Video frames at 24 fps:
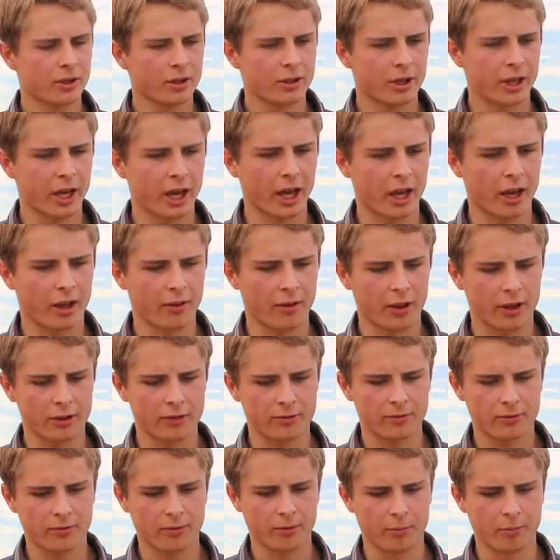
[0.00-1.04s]
Yeah,
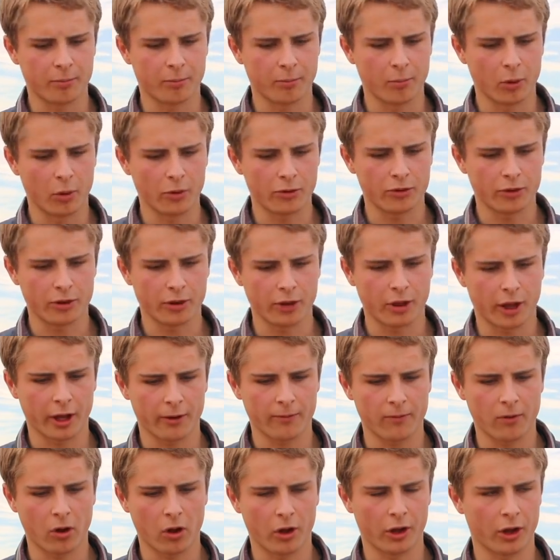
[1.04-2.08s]
that's from mostly
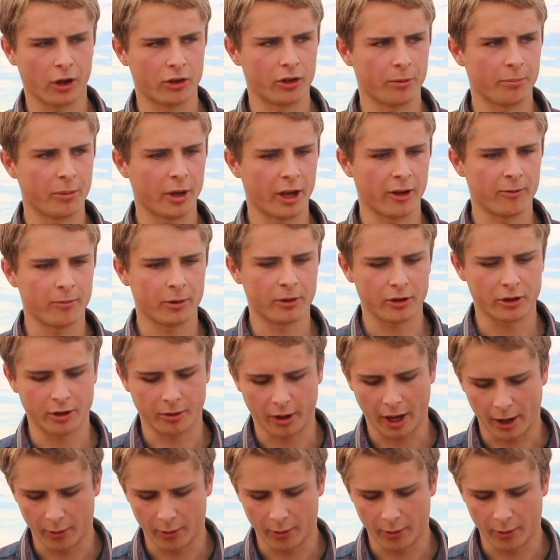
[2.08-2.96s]
like falling on the pavement, and